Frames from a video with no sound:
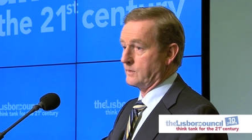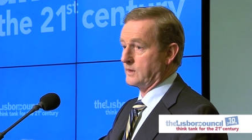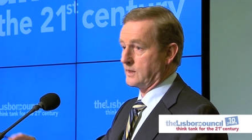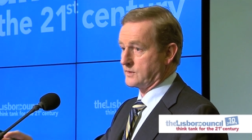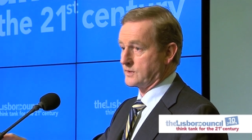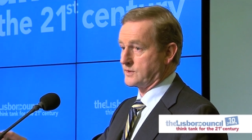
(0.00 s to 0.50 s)
we'd
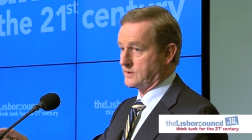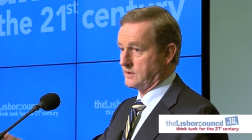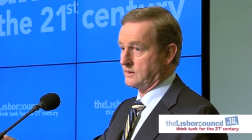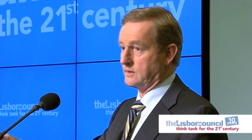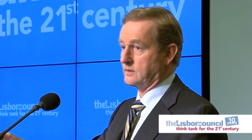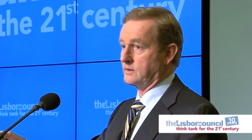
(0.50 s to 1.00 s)
like to
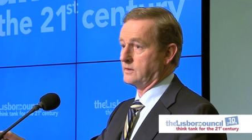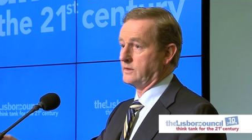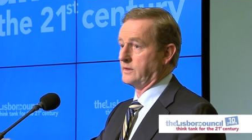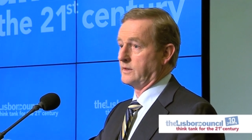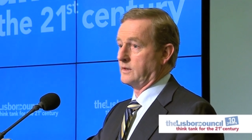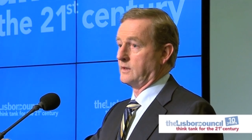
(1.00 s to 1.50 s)
see
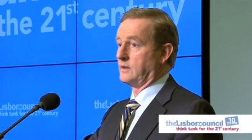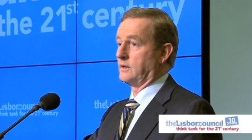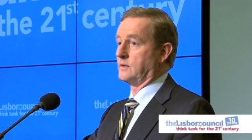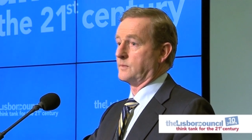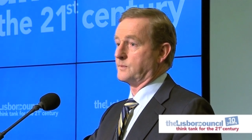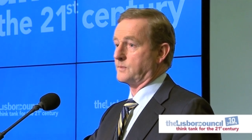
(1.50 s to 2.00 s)

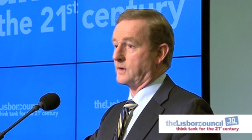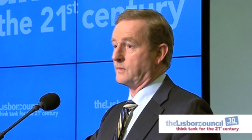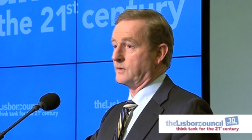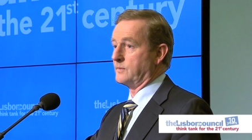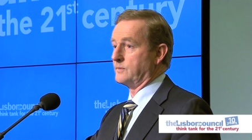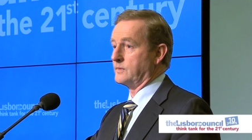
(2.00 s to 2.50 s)
that the
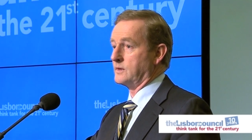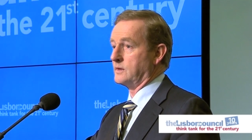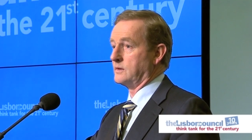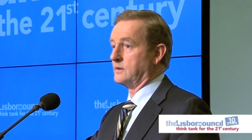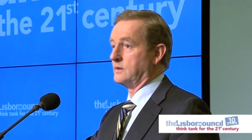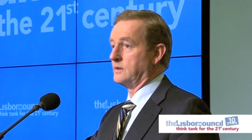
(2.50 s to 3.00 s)
problem
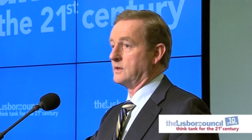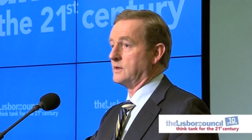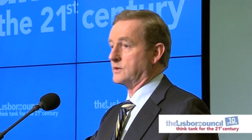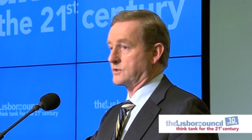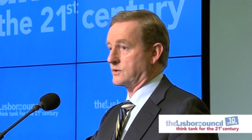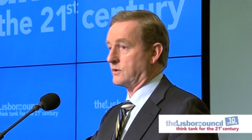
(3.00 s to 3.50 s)

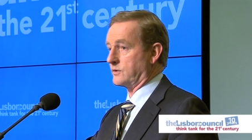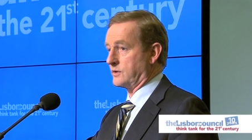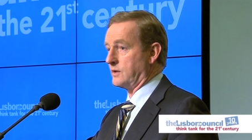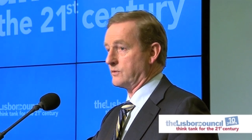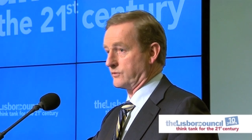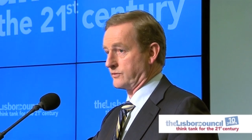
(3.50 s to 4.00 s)
is
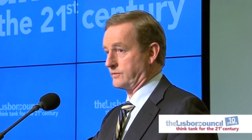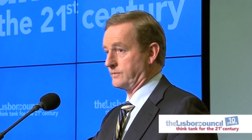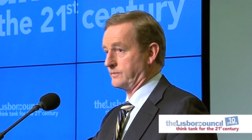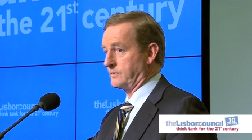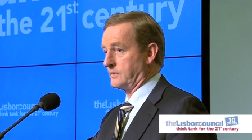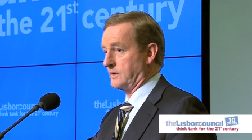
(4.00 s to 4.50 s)
sorted out.
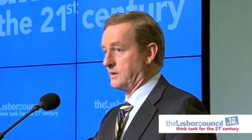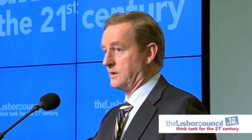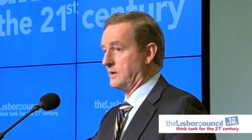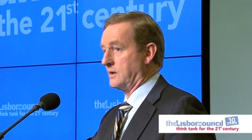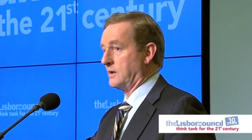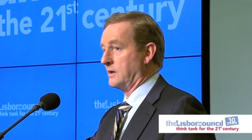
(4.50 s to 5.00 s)

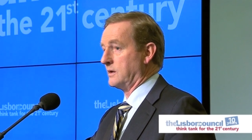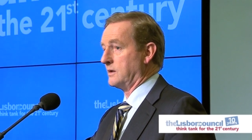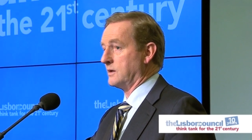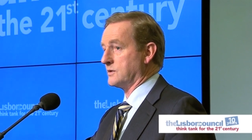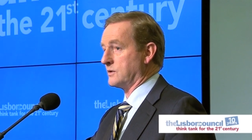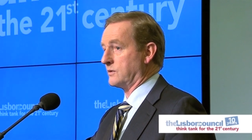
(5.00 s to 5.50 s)

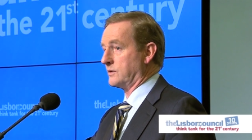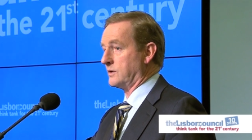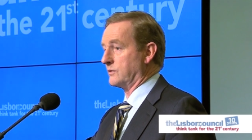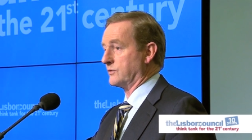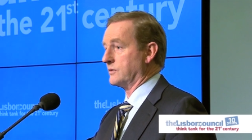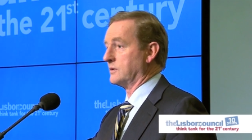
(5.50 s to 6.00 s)
Not sorted
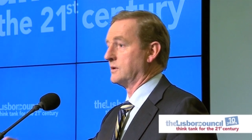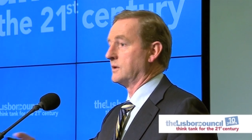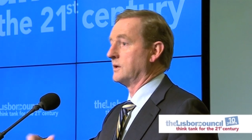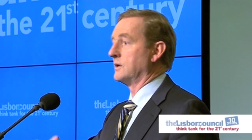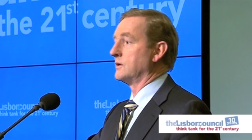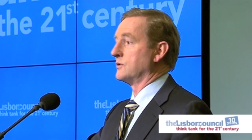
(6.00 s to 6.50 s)
out
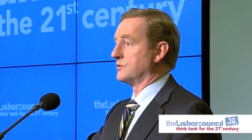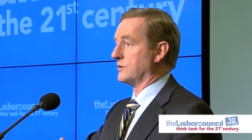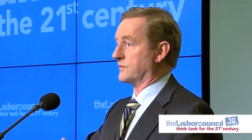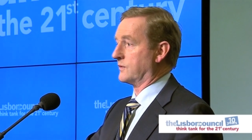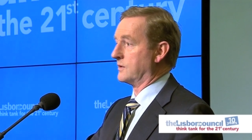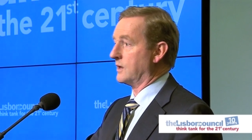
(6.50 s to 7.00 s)

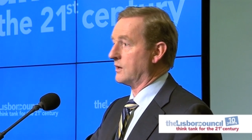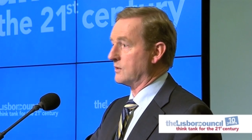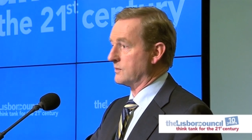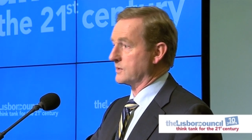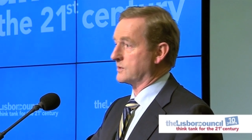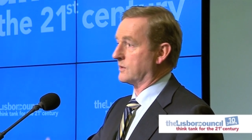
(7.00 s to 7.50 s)
just for
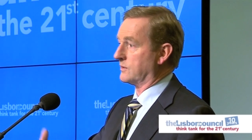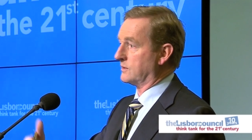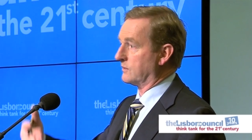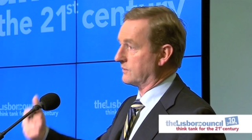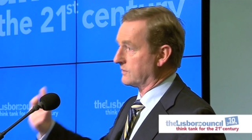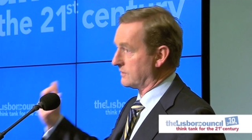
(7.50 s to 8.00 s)
now, but sorted
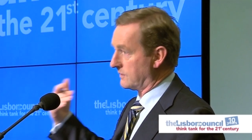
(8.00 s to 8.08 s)
out